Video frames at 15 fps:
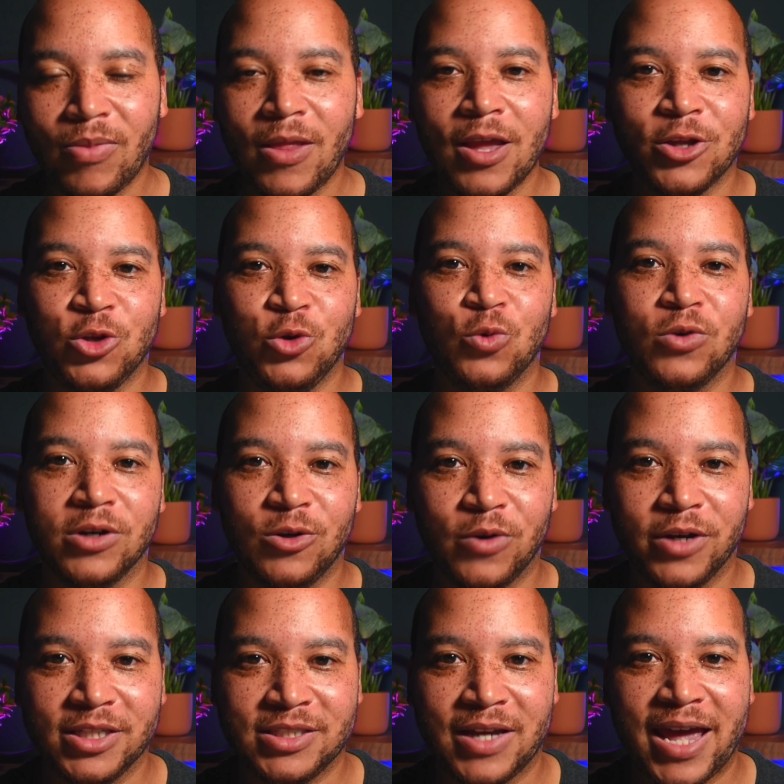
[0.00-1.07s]
you are
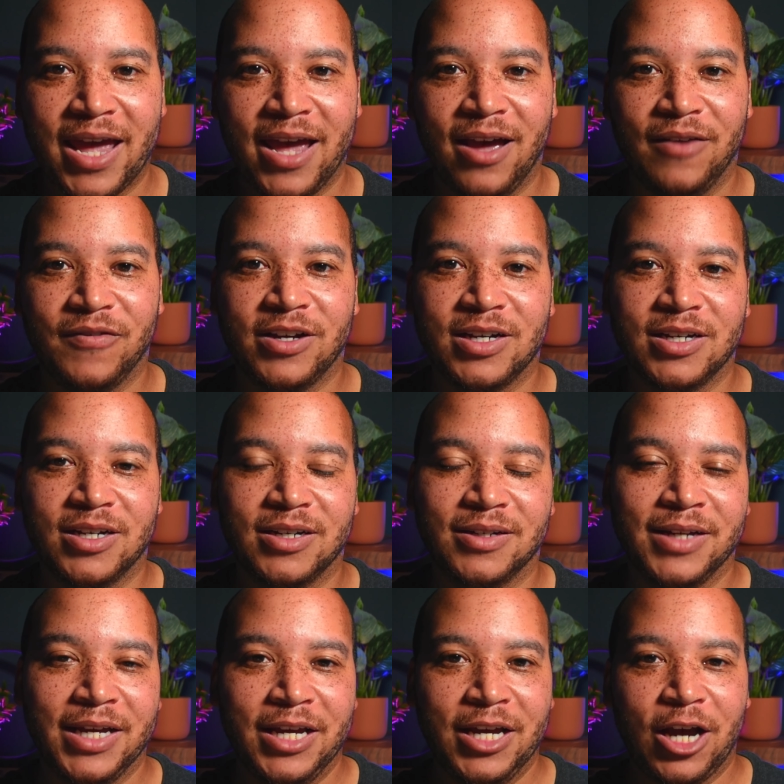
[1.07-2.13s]
going to have a,
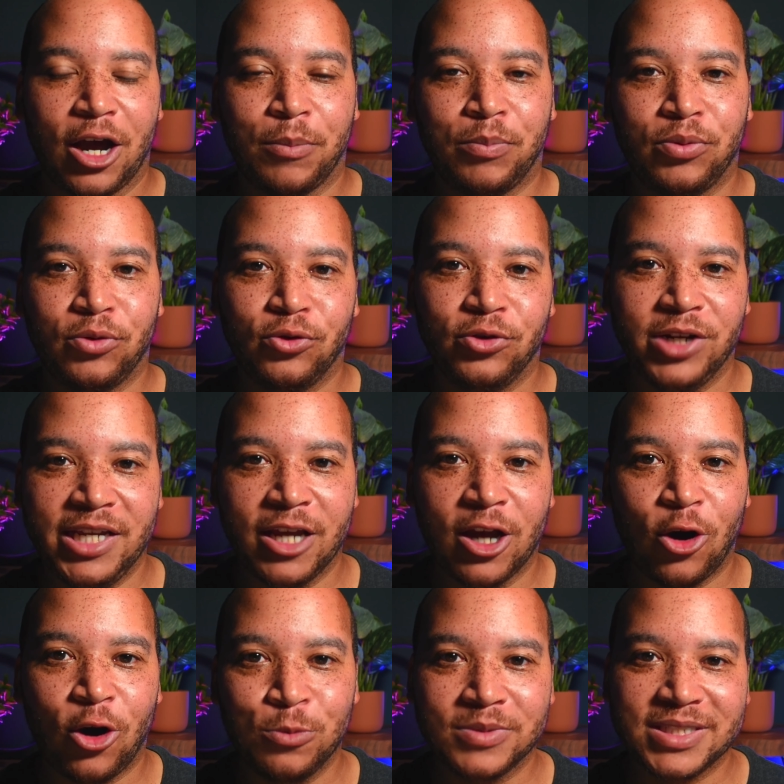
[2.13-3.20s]
a
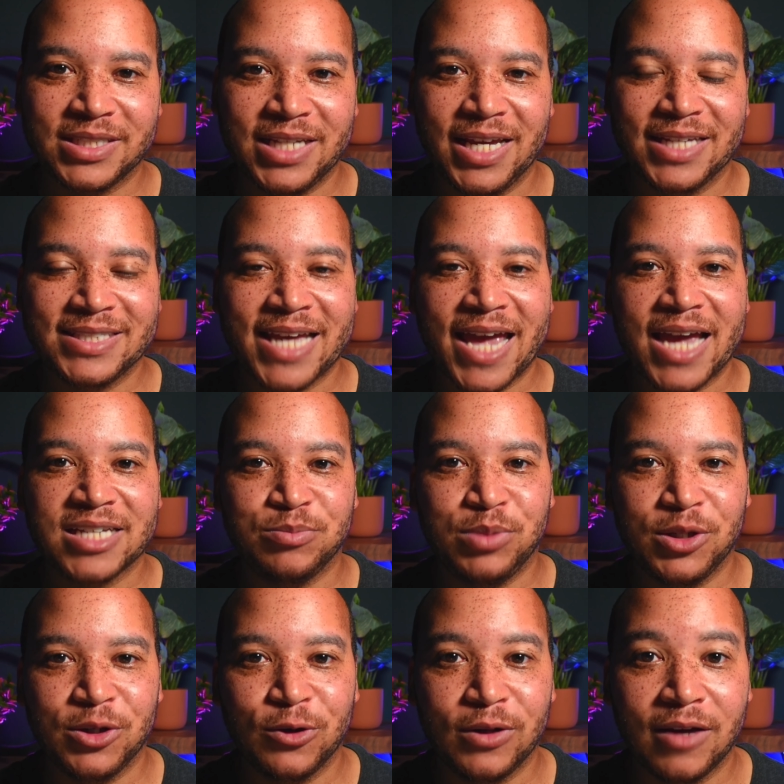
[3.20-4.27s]
pre-homestead tax
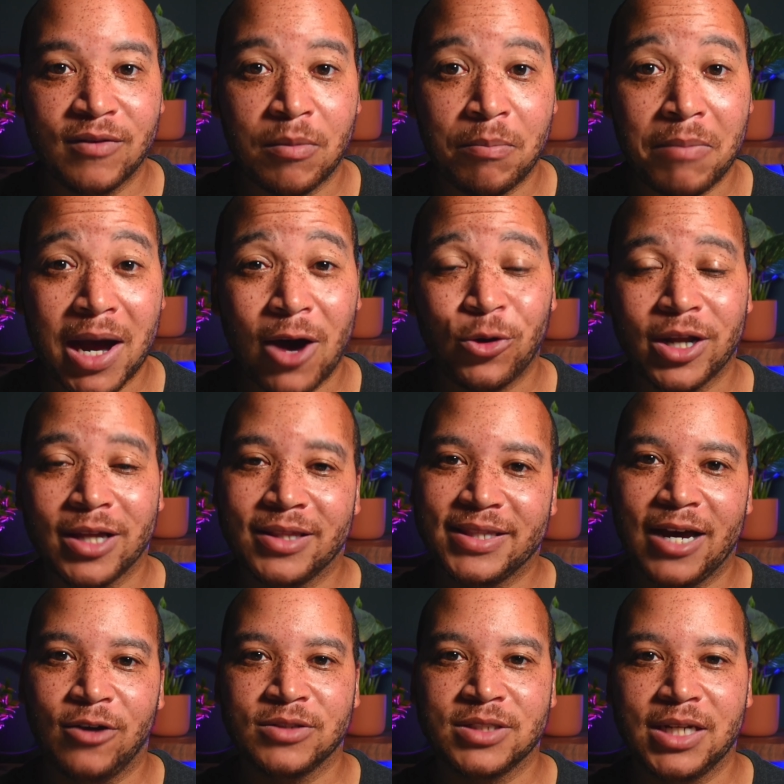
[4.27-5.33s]
bill of about
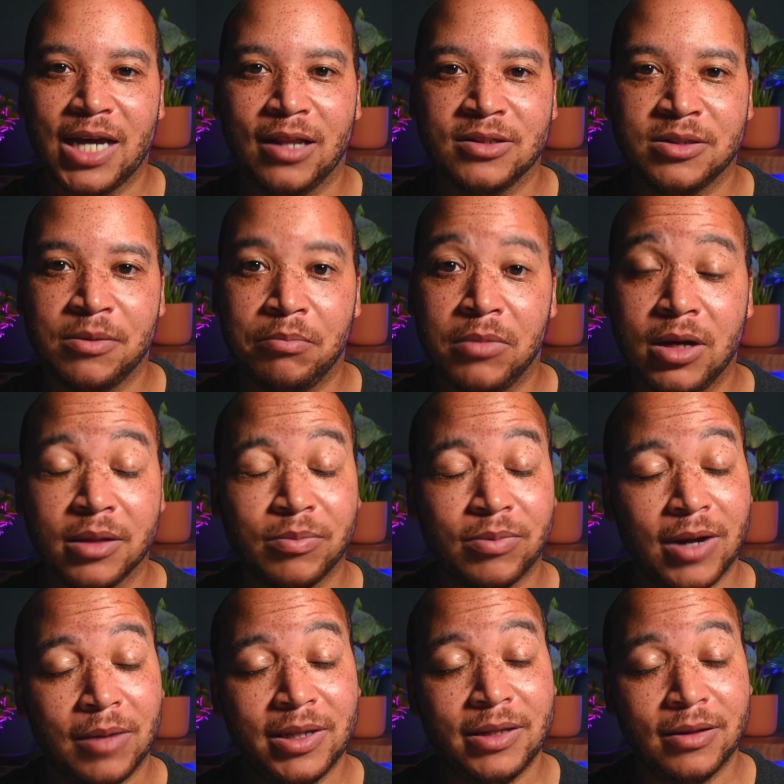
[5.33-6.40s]
$1,000 a month,
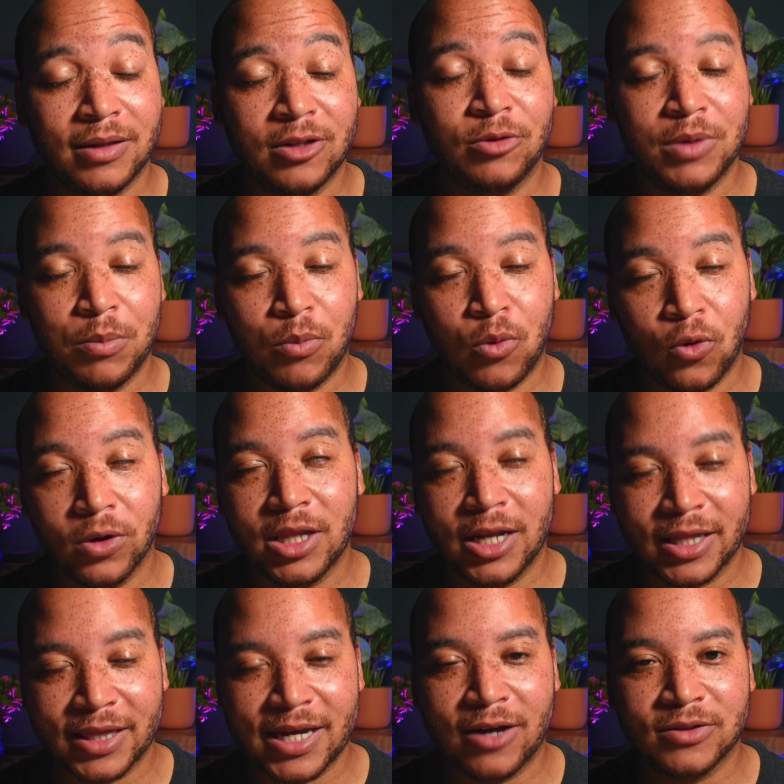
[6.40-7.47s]
probably a little bit more than
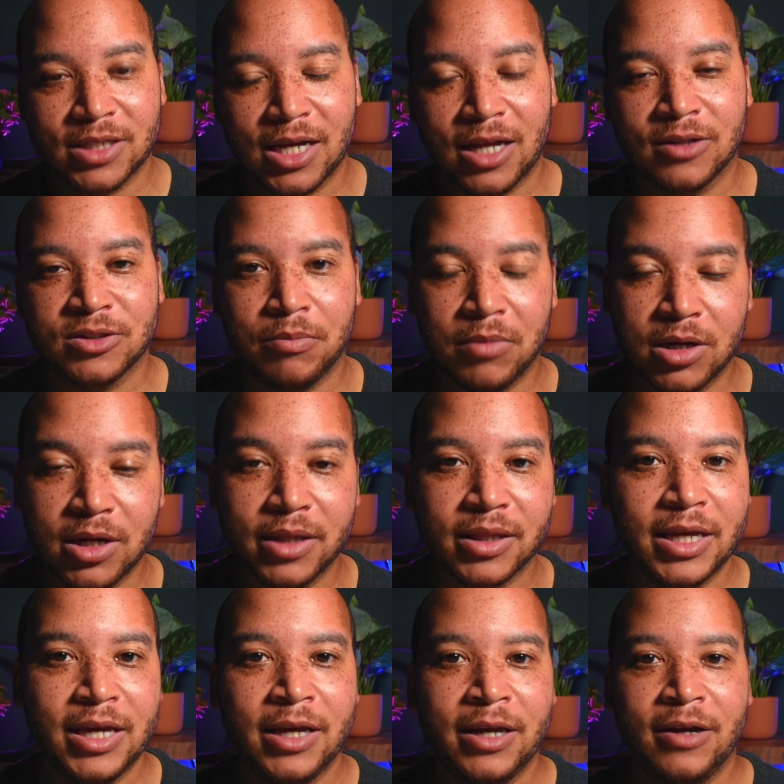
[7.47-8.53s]
$1,000 a month
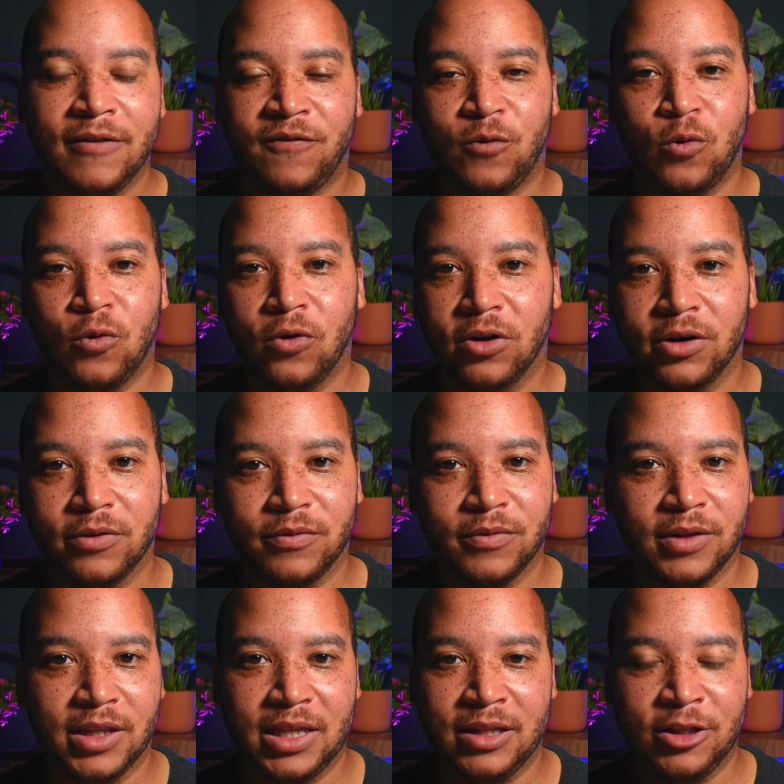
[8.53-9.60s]
for
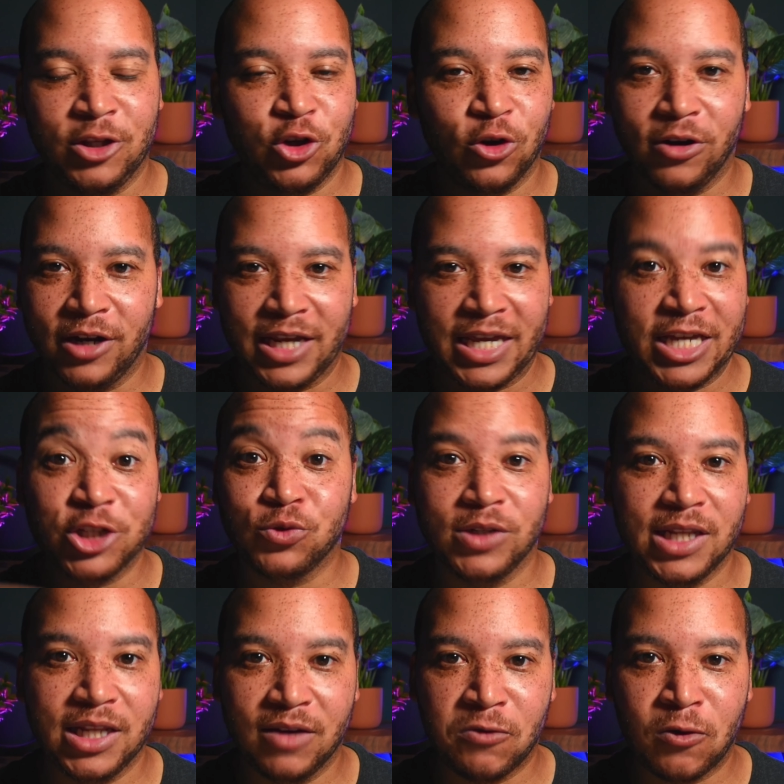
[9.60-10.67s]
your entry
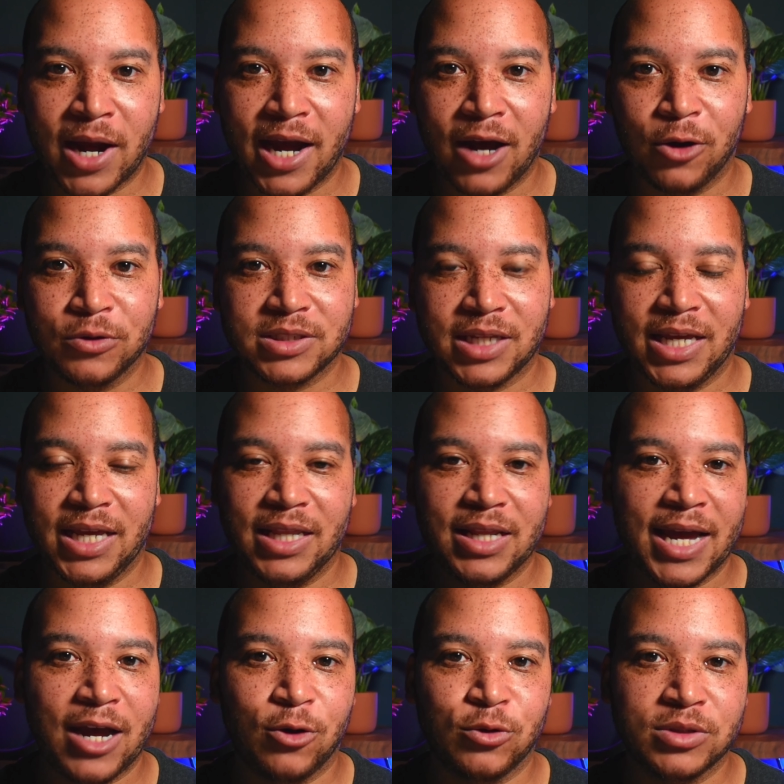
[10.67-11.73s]
level house and the
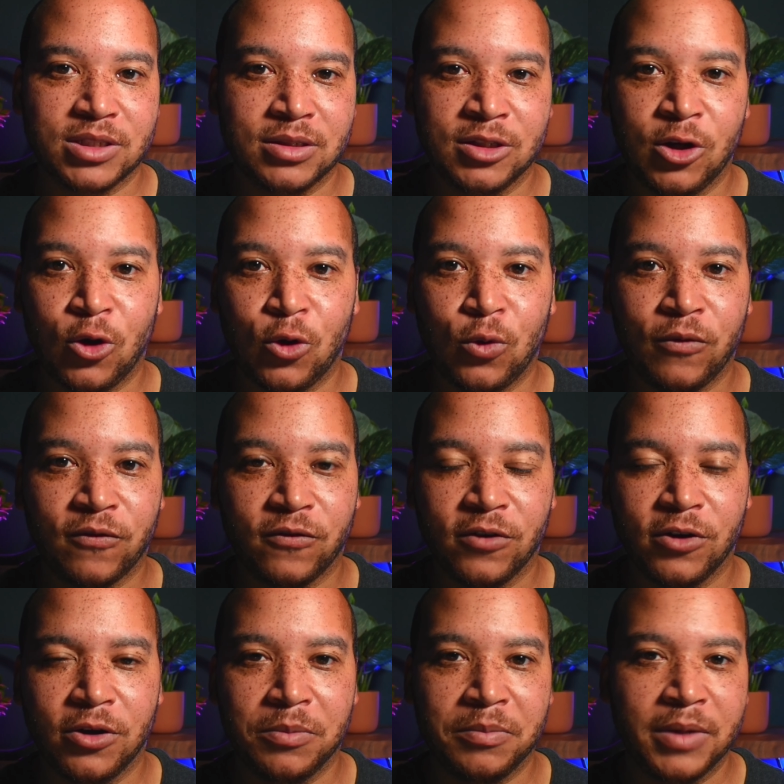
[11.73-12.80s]
houses go
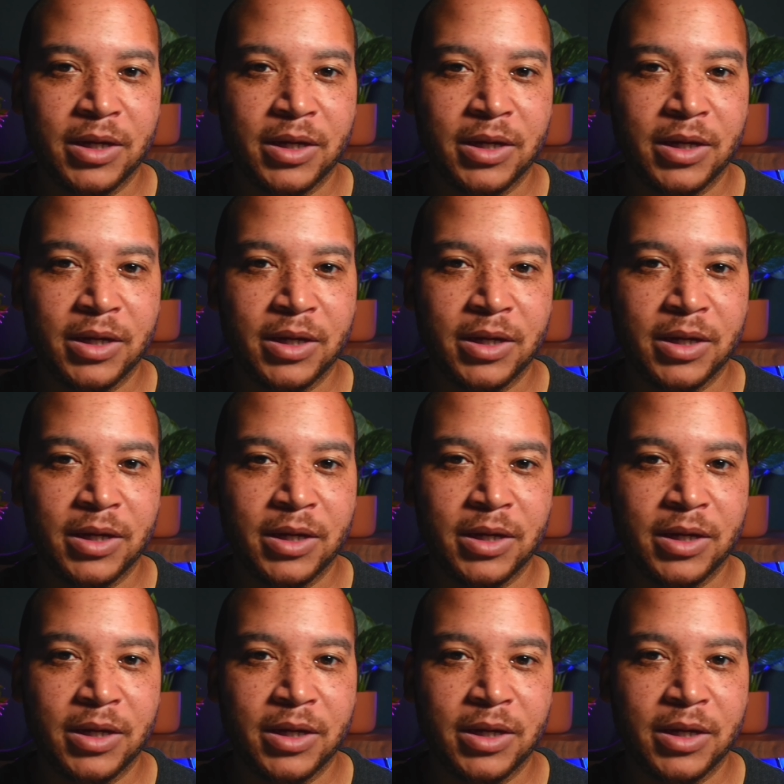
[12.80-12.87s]
from